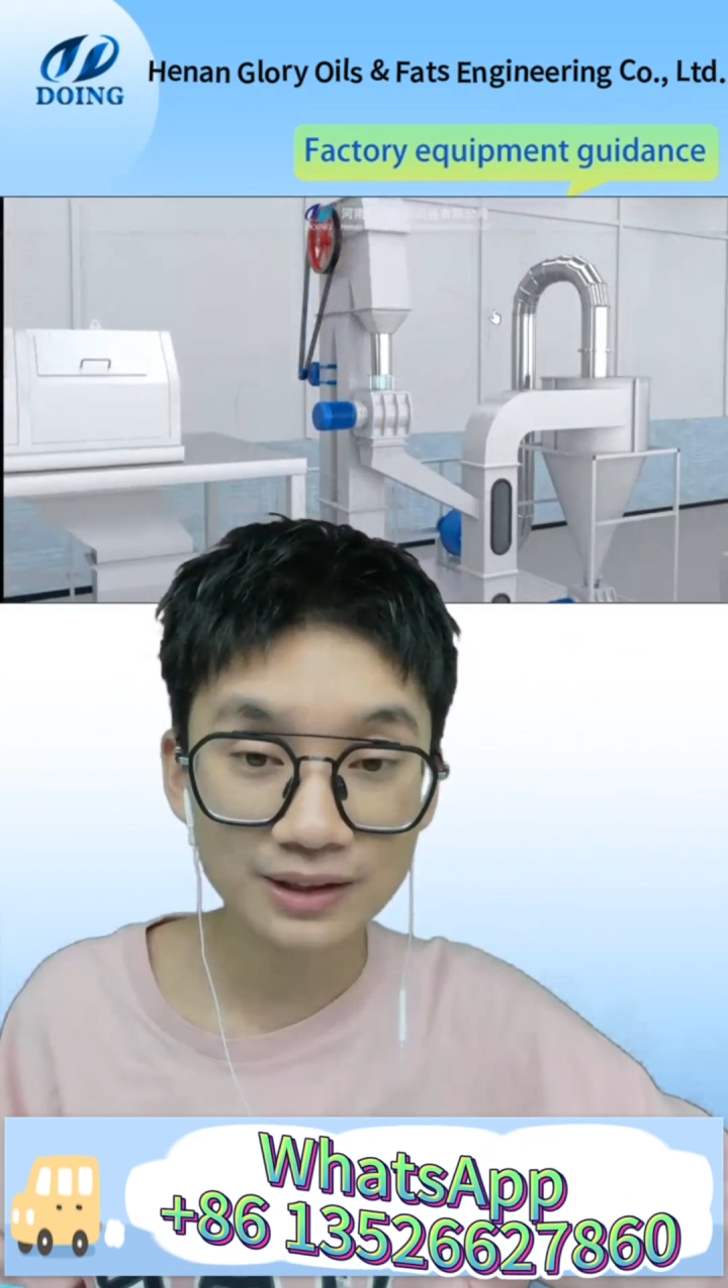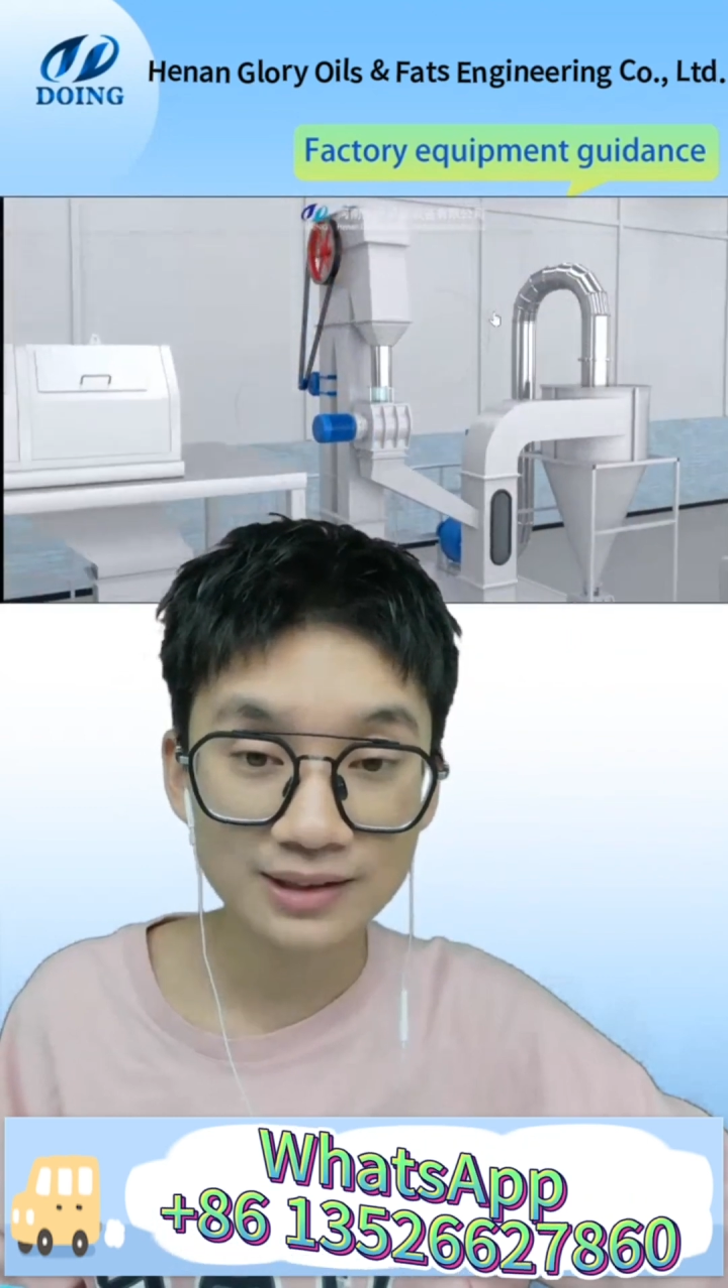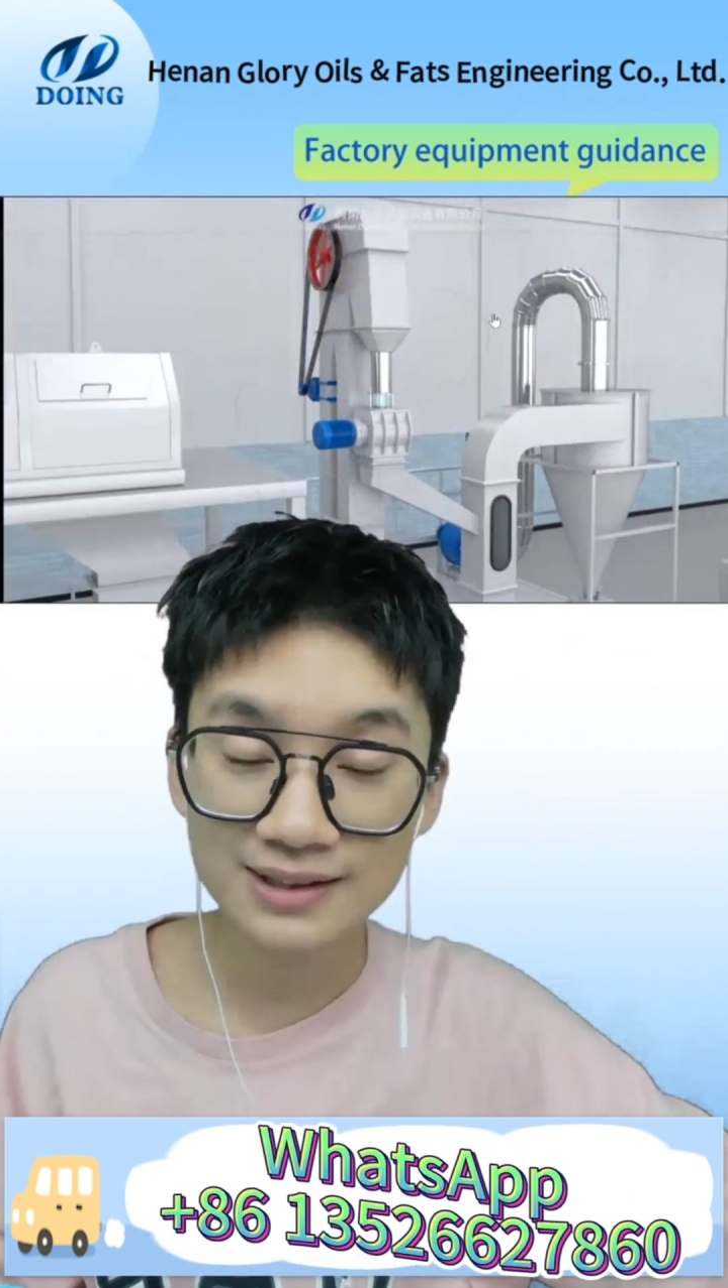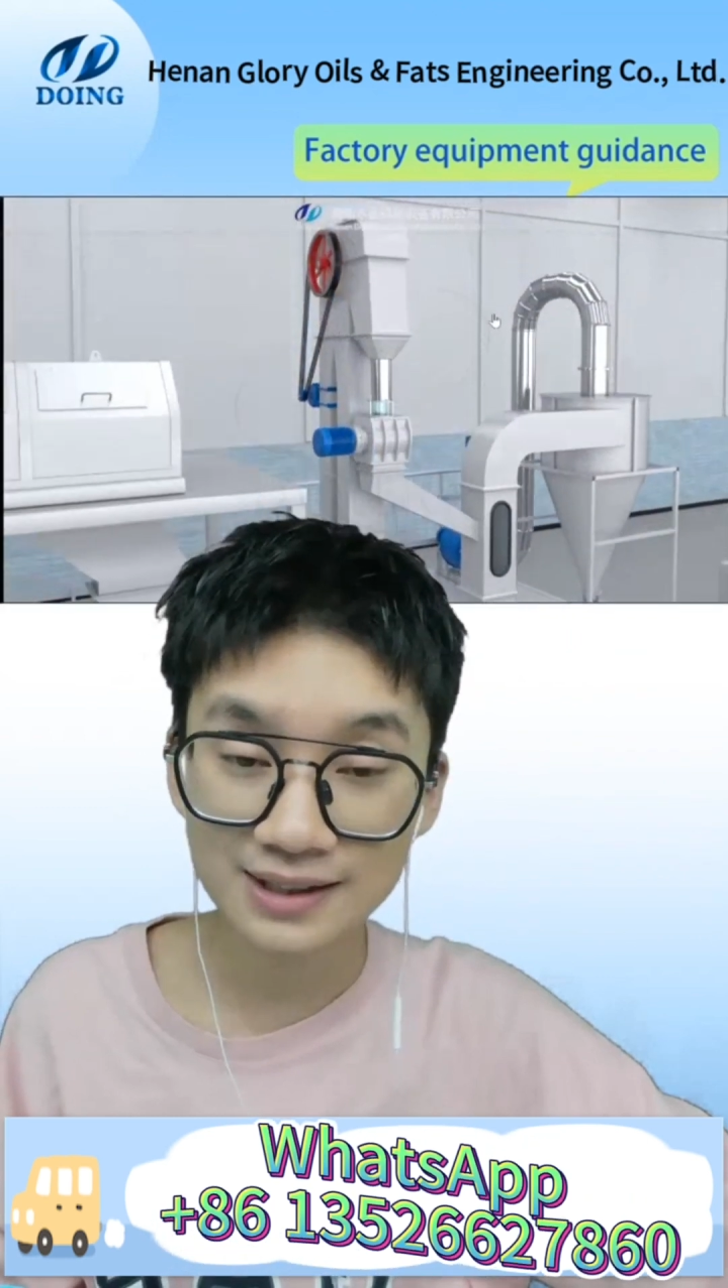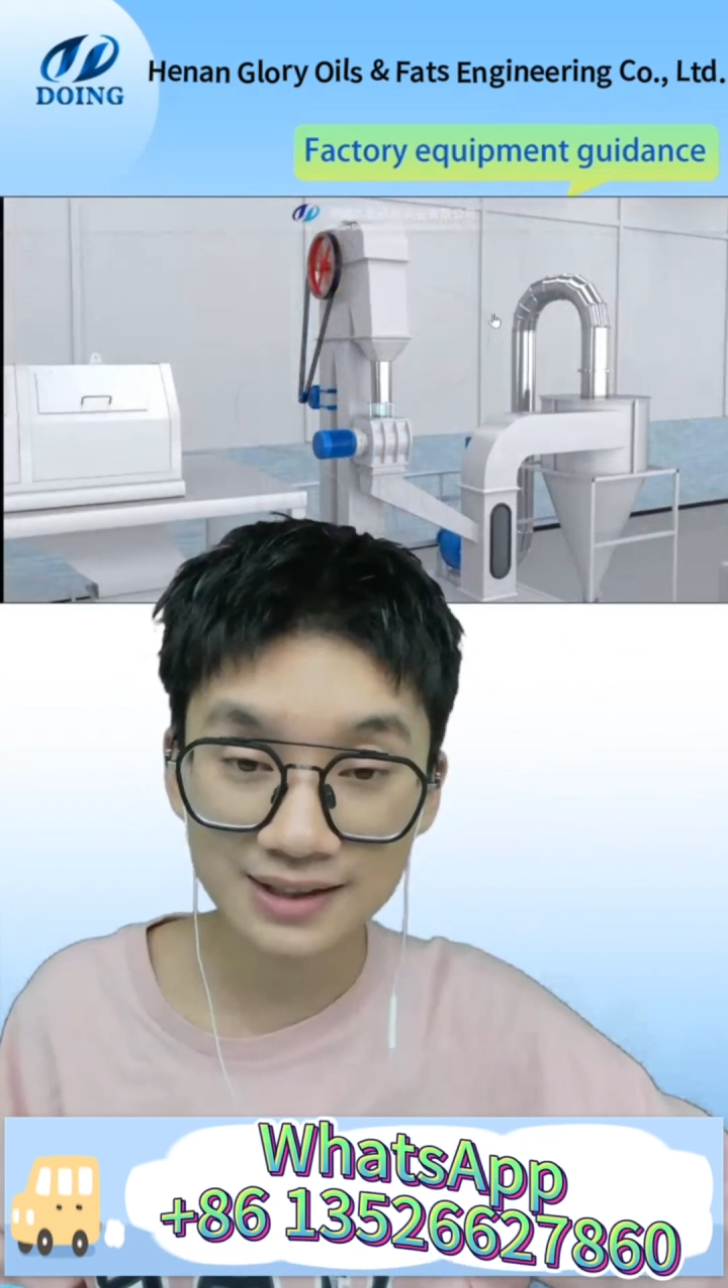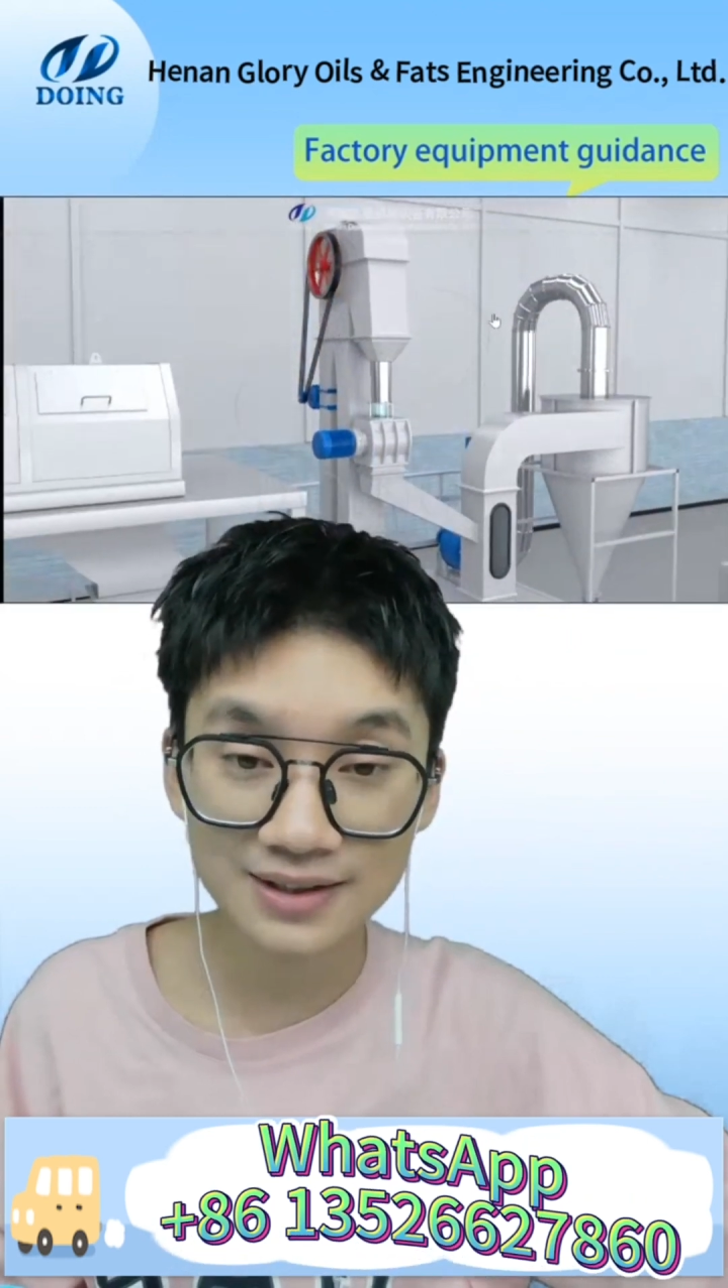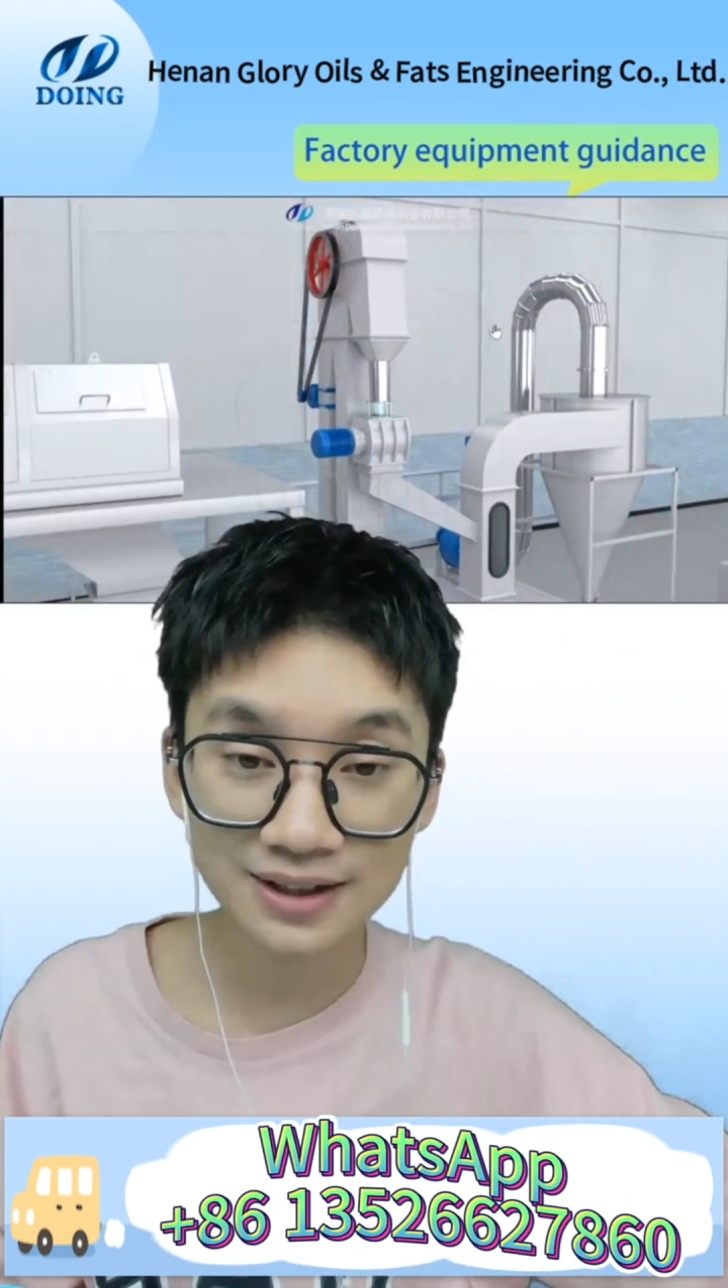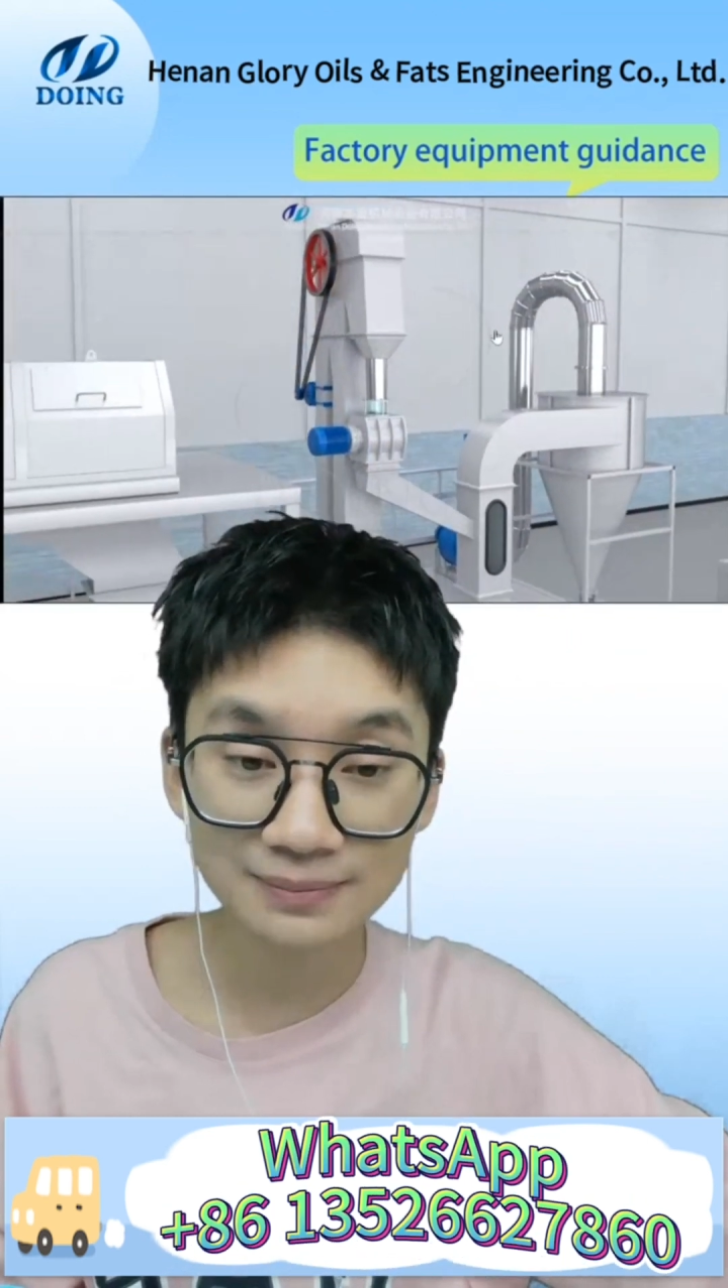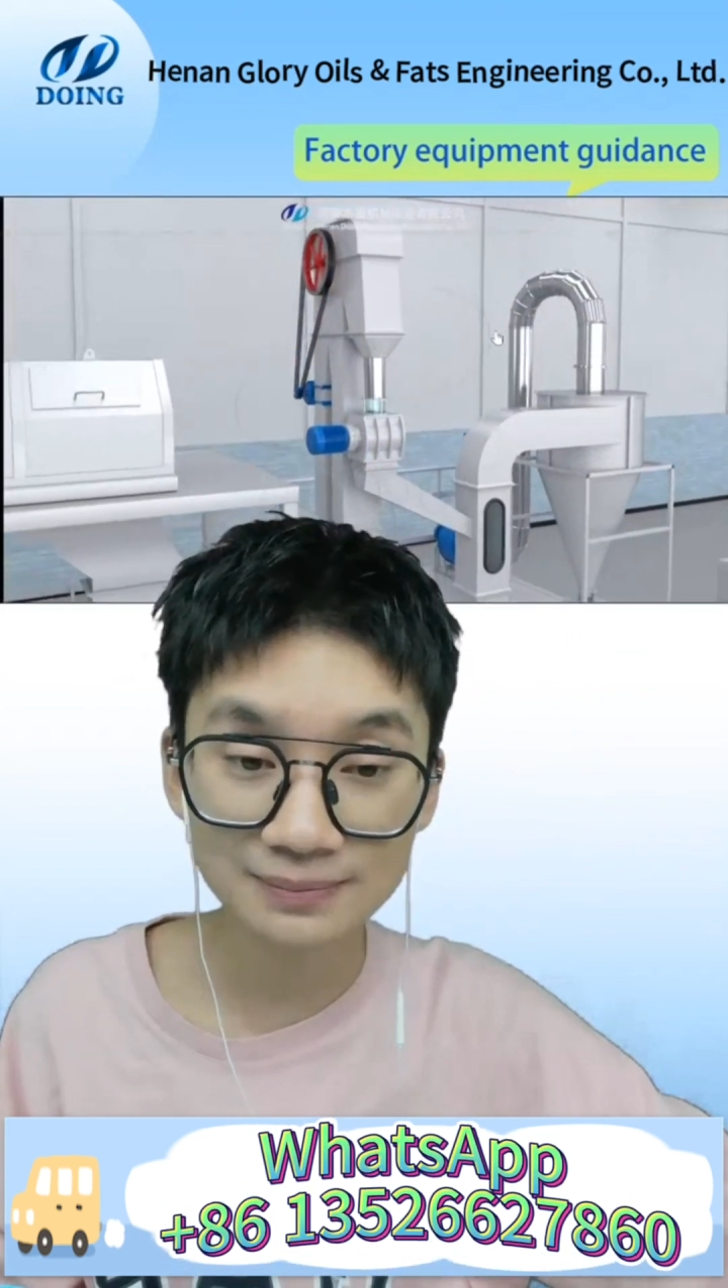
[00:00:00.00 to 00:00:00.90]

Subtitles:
system.